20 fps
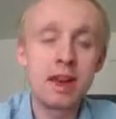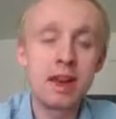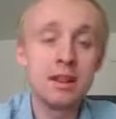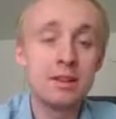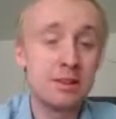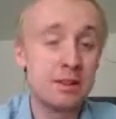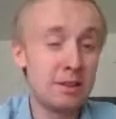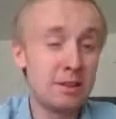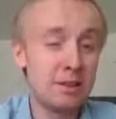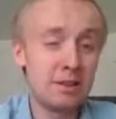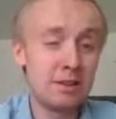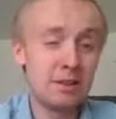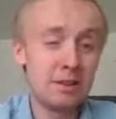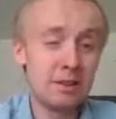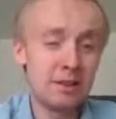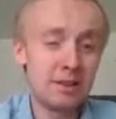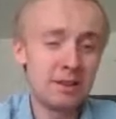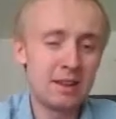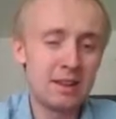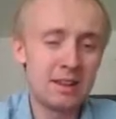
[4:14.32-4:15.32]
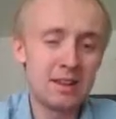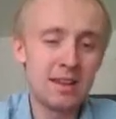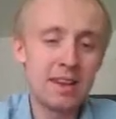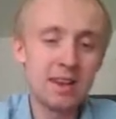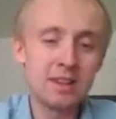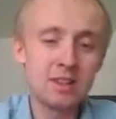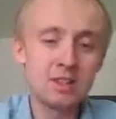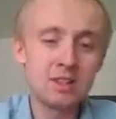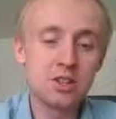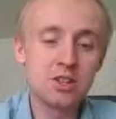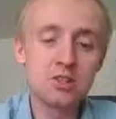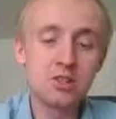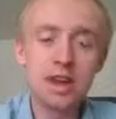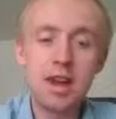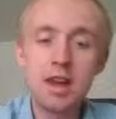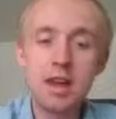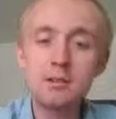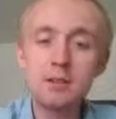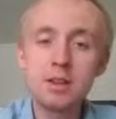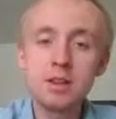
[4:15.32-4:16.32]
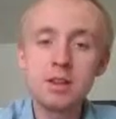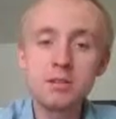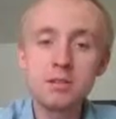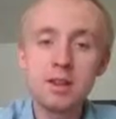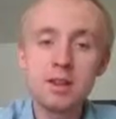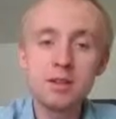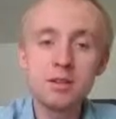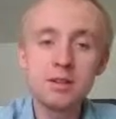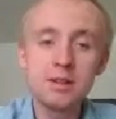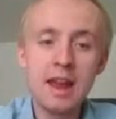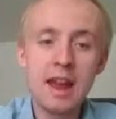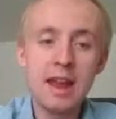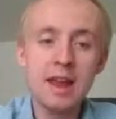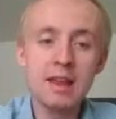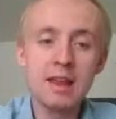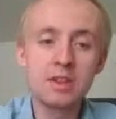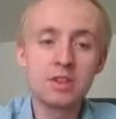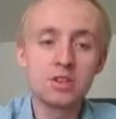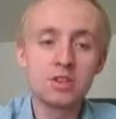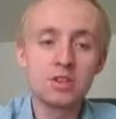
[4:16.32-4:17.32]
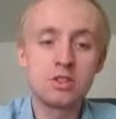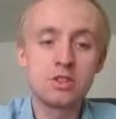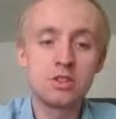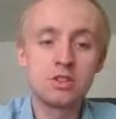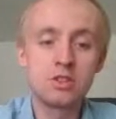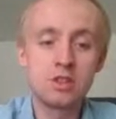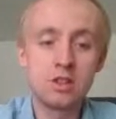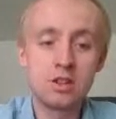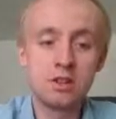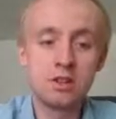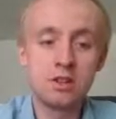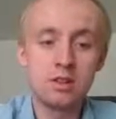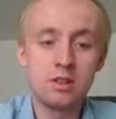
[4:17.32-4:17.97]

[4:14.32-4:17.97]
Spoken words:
had this little 9mm, and he also used